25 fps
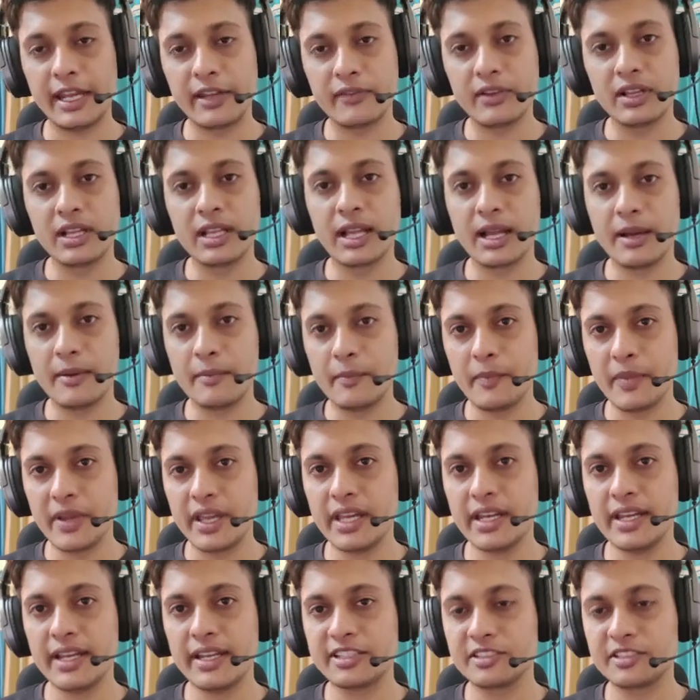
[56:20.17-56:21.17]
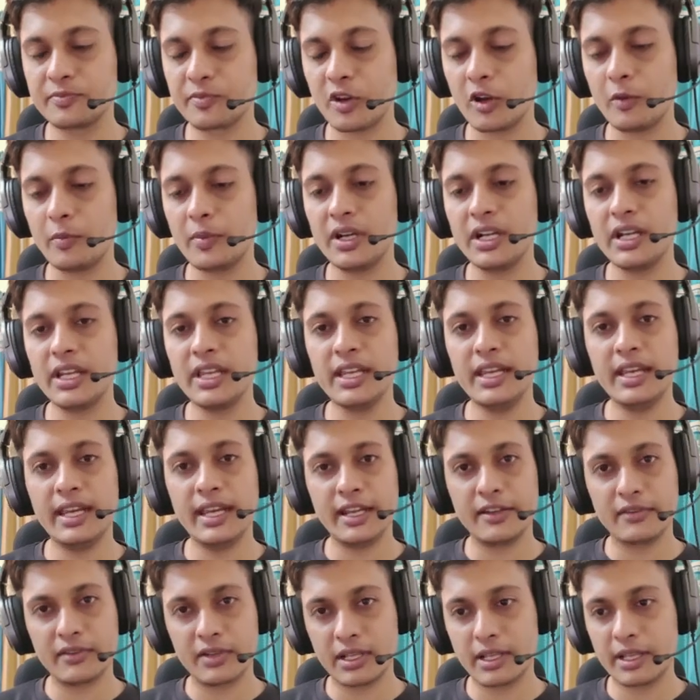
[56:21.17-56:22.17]
It will compare its property,
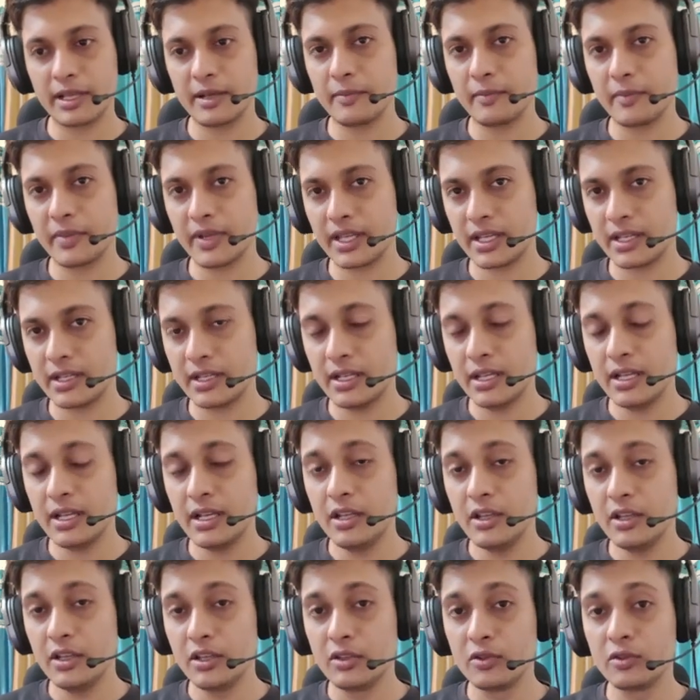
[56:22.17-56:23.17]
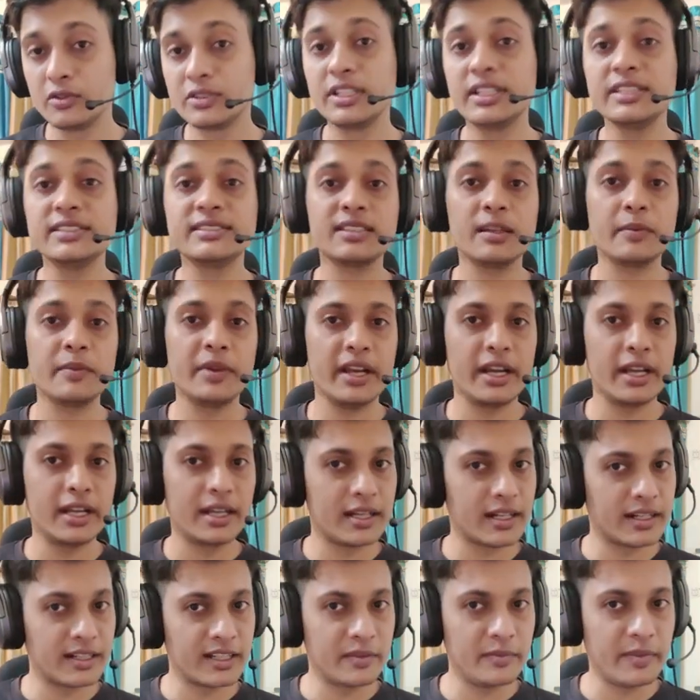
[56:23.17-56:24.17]
it will compare using some
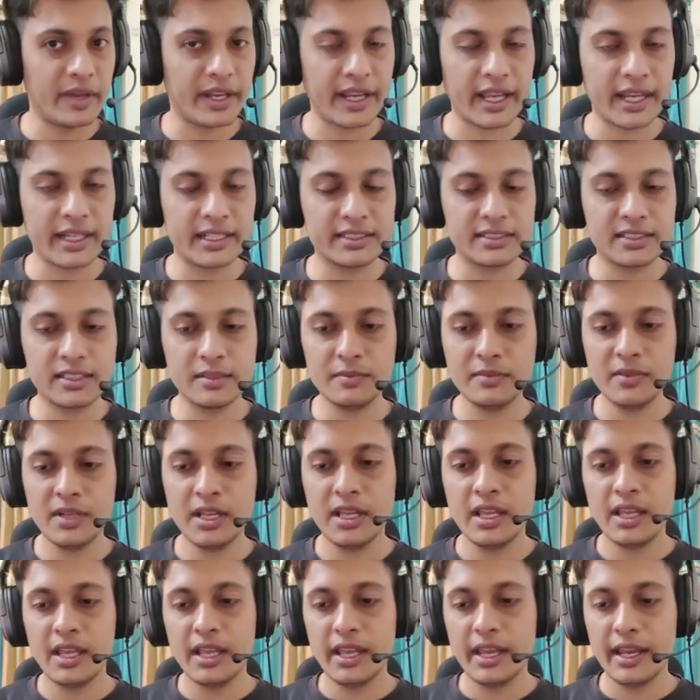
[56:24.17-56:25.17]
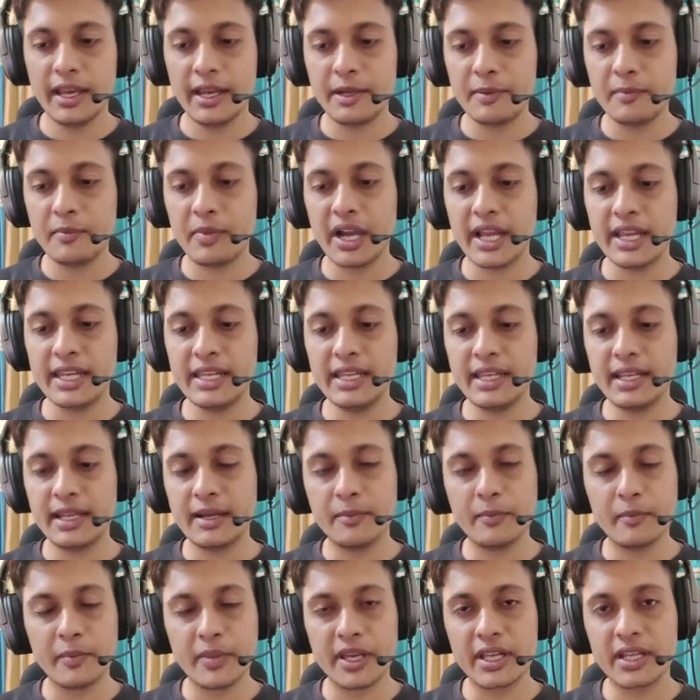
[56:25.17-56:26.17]
internal mechanism, and by
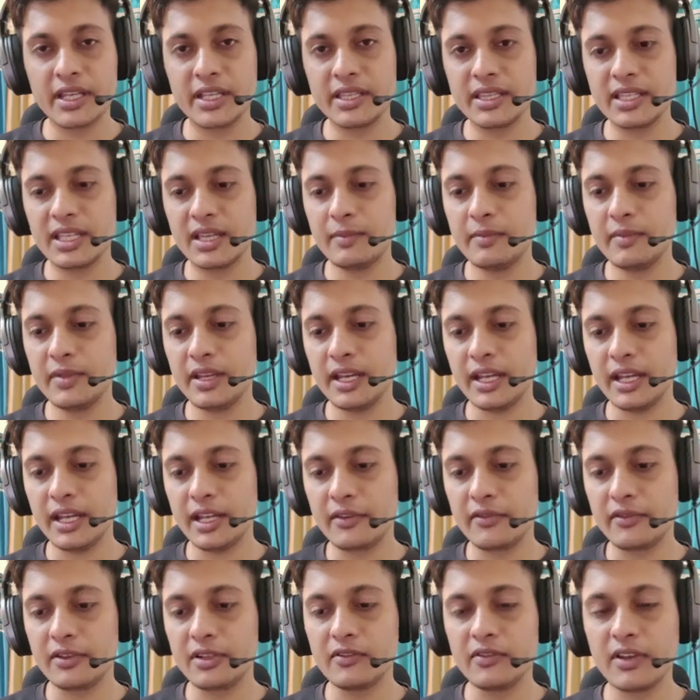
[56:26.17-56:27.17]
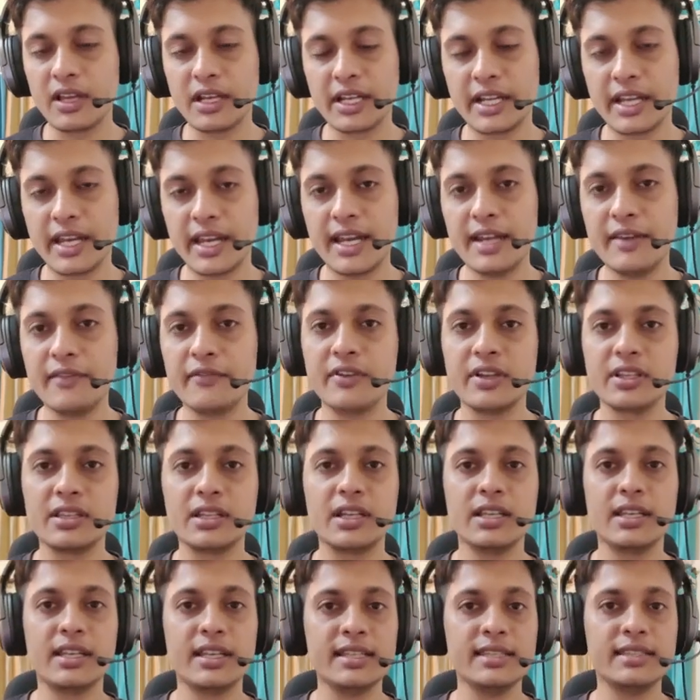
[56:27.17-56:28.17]
comparing them it will validate
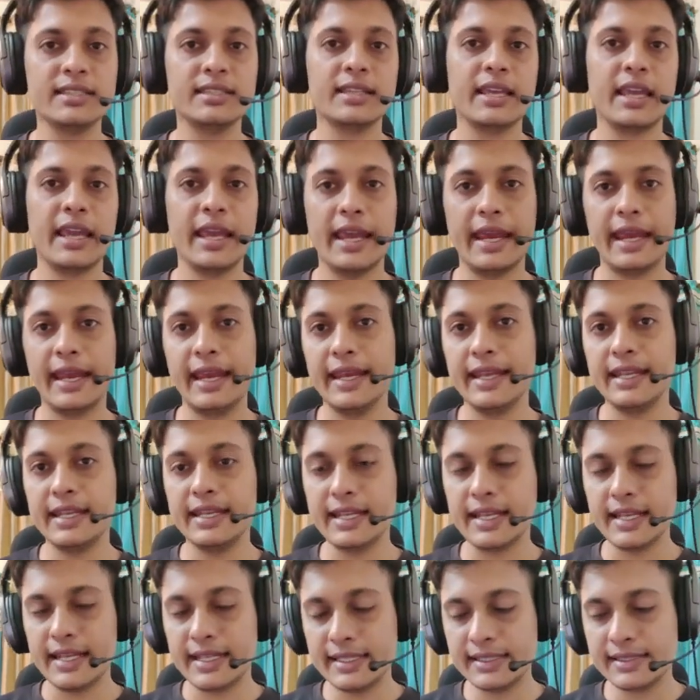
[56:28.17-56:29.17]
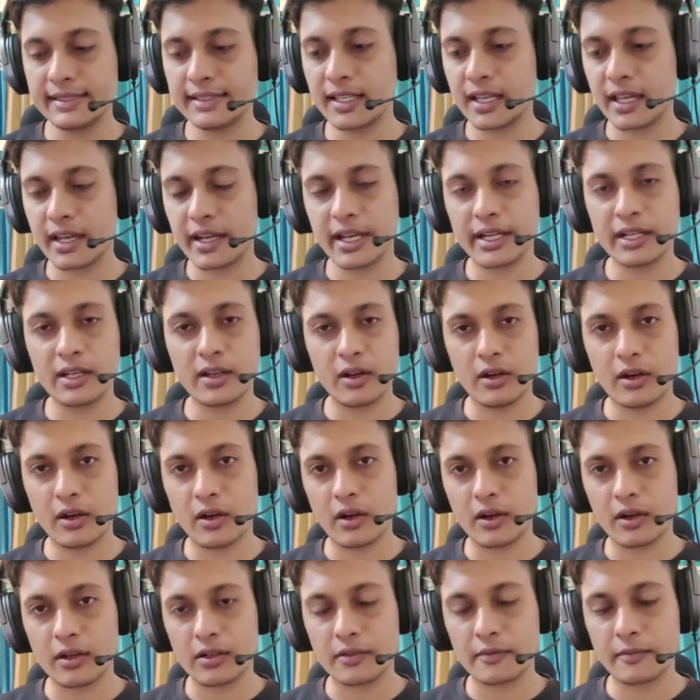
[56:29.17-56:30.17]
whether yes it is correct or
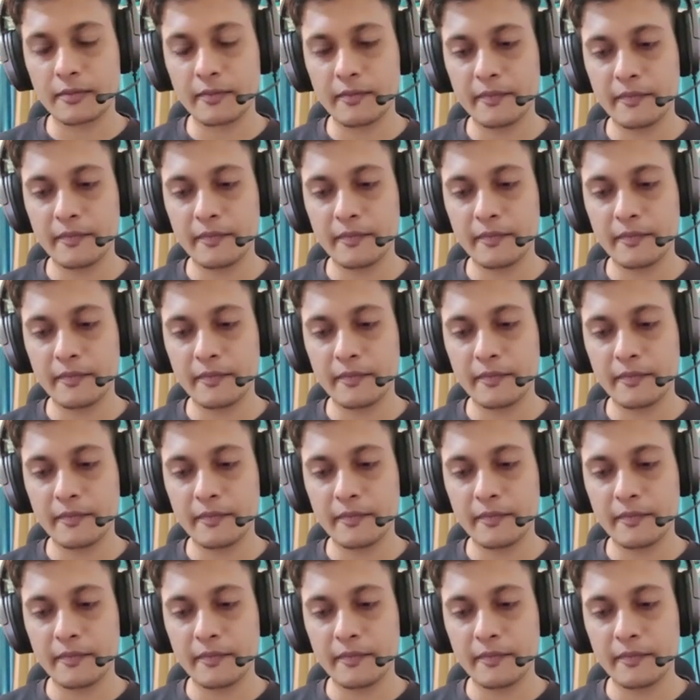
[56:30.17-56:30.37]
not.